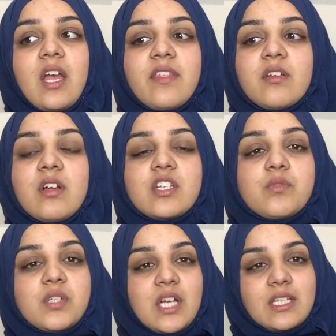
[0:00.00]
I think I
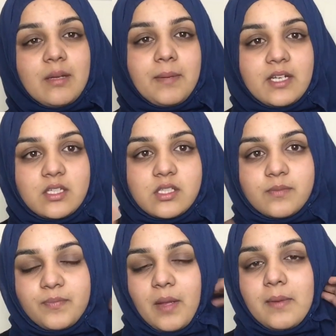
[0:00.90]
just wish I had that
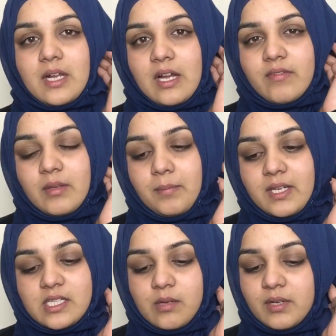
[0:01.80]
balance. I mean, I have that
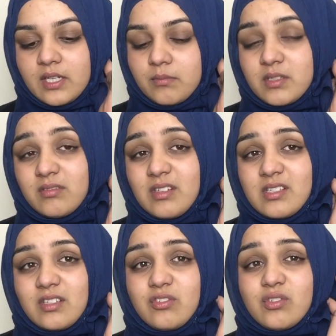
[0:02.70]
balance now and again, but
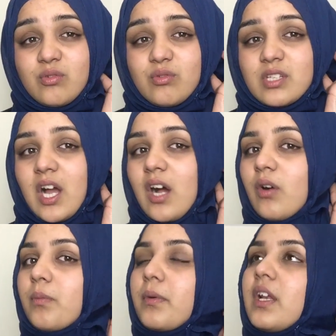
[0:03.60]
sometimes it can just lose
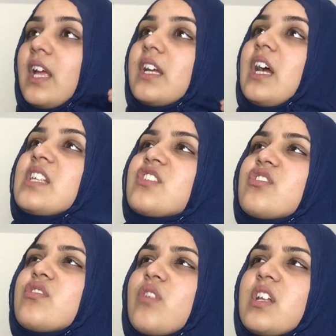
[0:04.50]
out. But like, guys, I
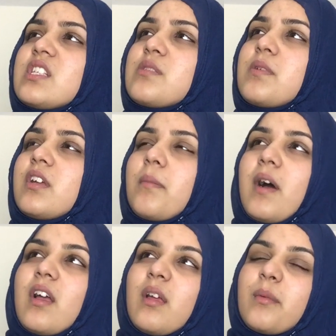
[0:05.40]
just thought I'd speak
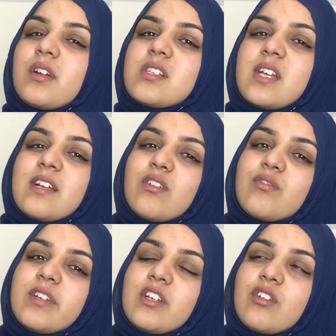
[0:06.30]
about it because I
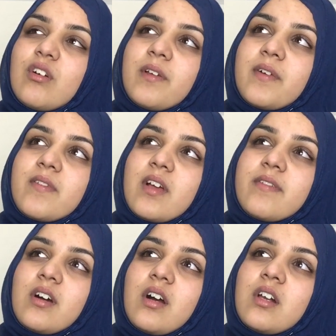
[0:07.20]
don't really know if I've
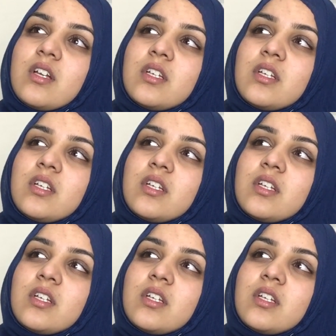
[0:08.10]
ever